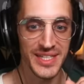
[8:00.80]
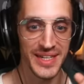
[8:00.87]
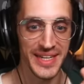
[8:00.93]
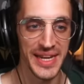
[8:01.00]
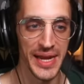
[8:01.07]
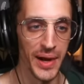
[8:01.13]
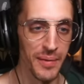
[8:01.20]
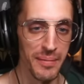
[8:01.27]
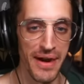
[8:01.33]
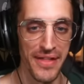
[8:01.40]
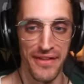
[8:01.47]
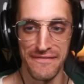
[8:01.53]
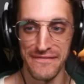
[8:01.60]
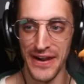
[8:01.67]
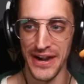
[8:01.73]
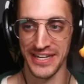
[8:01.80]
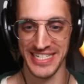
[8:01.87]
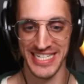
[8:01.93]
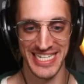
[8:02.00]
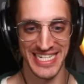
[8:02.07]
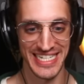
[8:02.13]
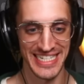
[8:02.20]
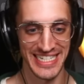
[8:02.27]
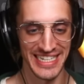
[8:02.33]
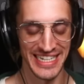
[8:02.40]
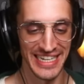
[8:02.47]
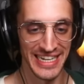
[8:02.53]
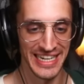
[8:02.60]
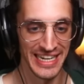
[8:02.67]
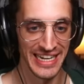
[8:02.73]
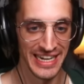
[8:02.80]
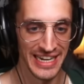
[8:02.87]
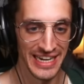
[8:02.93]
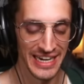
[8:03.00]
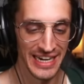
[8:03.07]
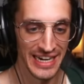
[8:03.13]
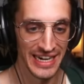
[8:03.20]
to kill motherfuckers! For the Brittle Brothers.